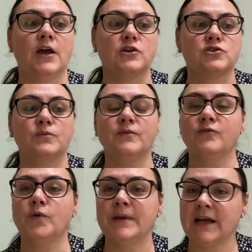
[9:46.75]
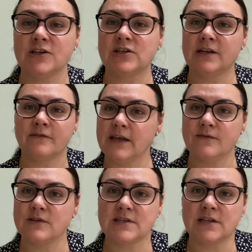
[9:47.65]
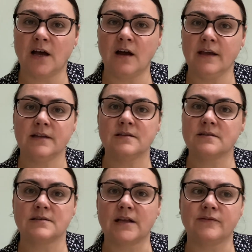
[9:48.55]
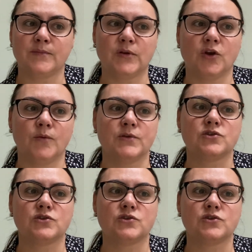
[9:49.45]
some of the women actually have even started self-employment.